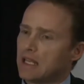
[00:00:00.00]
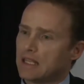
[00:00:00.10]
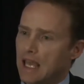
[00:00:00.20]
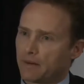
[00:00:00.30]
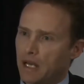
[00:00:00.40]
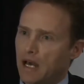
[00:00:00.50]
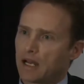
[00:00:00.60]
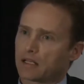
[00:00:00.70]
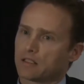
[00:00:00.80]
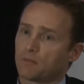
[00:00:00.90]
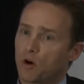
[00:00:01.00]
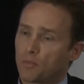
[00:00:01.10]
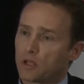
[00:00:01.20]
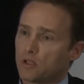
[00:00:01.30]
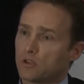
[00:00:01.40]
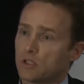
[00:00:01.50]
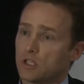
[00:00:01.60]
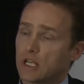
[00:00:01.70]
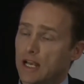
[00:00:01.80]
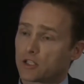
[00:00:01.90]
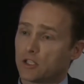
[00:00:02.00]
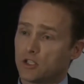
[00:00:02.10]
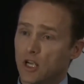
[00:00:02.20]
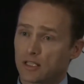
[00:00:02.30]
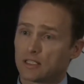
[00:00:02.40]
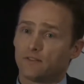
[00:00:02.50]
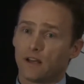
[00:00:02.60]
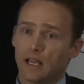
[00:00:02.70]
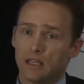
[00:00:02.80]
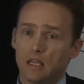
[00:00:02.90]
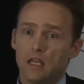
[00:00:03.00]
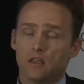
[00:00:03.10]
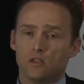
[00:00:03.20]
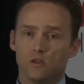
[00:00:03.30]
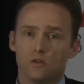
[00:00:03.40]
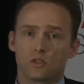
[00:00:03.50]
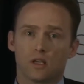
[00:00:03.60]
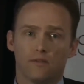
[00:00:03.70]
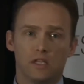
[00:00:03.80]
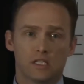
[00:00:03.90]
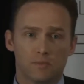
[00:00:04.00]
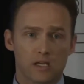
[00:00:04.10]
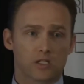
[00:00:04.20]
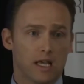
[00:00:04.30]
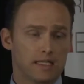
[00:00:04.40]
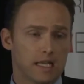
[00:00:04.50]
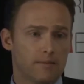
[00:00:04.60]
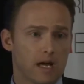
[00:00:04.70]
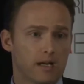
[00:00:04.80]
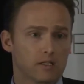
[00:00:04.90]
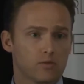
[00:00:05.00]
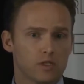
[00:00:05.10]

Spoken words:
the antibiotics' appropriate usage and actually justifying the use of these specialized antibiotics,